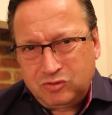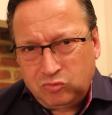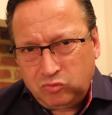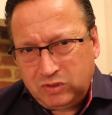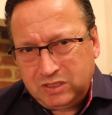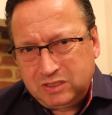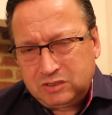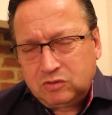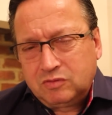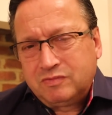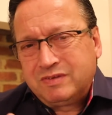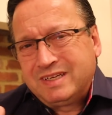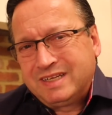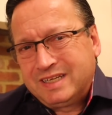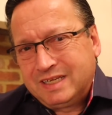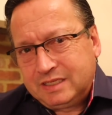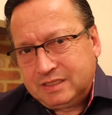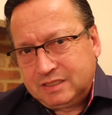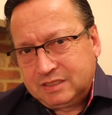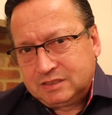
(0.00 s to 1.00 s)
the reason of the
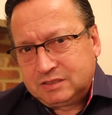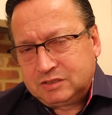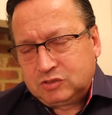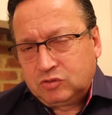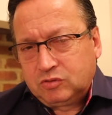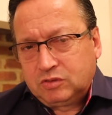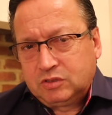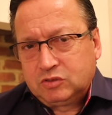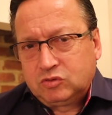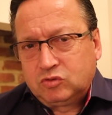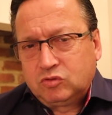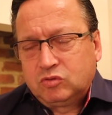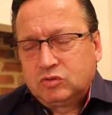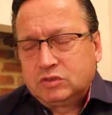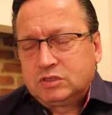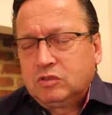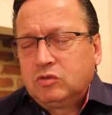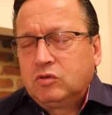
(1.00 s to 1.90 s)
ladies' toilet doors?